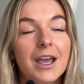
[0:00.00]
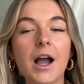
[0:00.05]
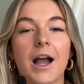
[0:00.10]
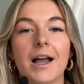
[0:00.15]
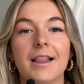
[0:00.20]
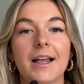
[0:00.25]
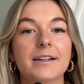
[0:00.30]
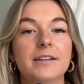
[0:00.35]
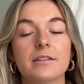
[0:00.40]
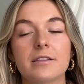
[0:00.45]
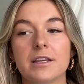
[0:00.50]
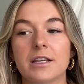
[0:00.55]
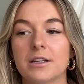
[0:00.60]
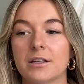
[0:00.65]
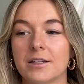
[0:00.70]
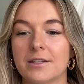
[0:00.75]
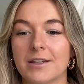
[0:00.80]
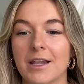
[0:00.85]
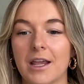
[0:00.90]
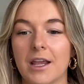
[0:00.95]
I like to think of
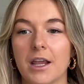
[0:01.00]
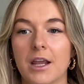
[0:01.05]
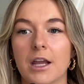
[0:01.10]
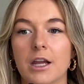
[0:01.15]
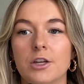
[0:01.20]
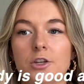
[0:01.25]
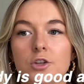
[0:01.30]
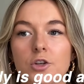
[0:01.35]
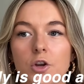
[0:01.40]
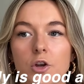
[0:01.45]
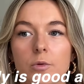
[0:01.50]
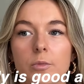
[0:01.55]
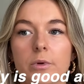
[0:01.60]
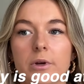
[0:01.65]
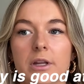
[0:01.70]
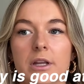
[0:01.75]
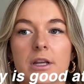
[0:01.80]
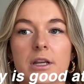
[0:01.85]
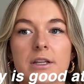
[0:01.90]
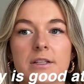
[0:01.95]
the saying,
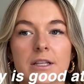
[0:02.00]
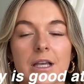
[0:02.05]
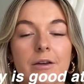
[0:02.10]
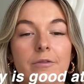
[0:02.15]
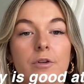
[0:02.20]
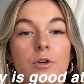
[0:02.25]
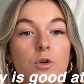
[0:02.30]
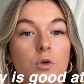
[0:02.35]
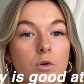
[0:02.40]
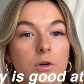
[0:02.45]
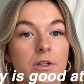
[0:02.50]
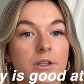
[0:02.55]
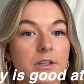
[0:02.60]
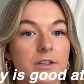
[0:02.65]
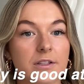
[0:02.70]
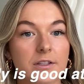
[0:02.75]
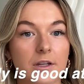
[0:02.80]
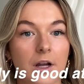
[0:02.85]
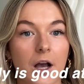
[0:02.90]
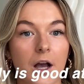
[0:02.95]
nobody is ever good at the
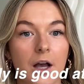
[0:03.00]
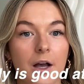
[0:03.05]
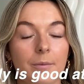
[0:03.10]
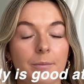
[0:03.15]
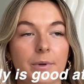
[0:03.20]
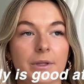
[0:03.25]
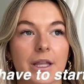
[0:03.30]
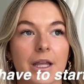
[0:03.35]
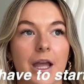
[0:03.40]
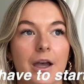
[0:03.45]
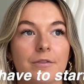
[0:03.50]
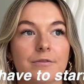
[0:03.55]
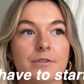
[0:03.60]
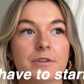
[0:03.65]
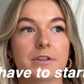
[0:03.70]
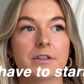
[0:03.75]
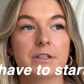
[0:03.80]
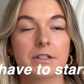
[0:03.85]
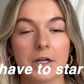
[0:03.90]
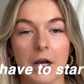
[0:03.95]
start, but they have
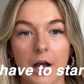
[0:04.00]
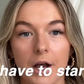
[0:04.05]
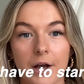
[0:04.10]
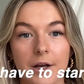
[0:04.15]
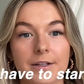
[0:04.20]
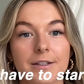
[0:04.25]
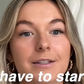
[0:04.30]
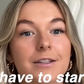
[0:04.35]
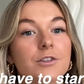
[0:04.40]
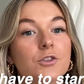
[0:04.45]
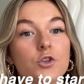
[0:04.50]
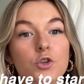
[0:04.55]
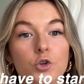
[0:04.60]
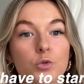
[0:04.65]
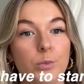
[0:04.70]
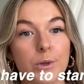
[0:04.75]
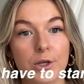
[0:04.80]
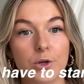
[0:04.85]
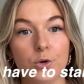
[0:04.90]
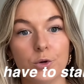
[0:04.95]
to start to
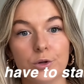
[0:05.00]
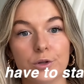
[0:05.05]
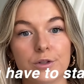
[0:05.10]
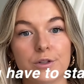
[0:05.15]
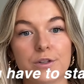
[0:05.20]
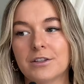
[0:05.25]
be good.